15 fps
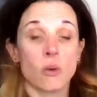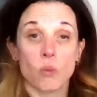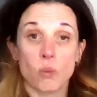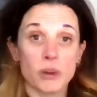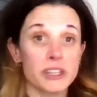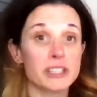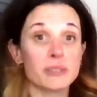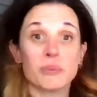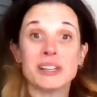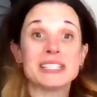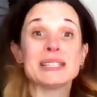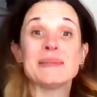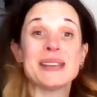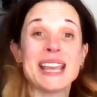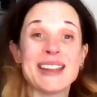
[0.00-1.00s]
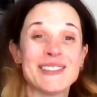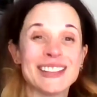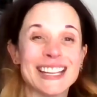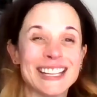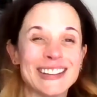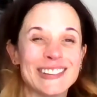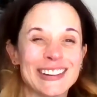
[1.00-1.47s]
what's the behavior
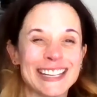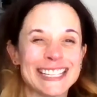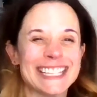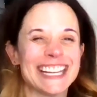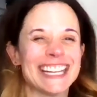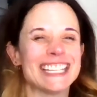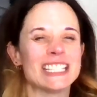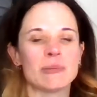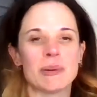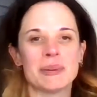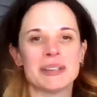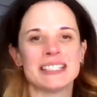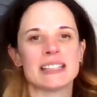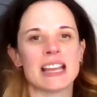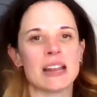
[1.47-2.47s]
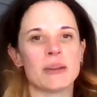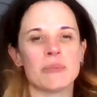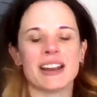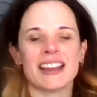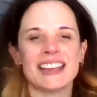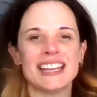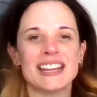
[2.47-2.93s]
that you want to change? And
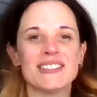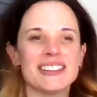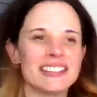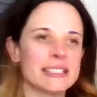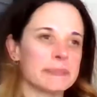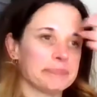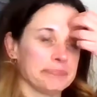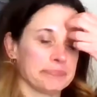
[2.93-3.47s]
what I hear is,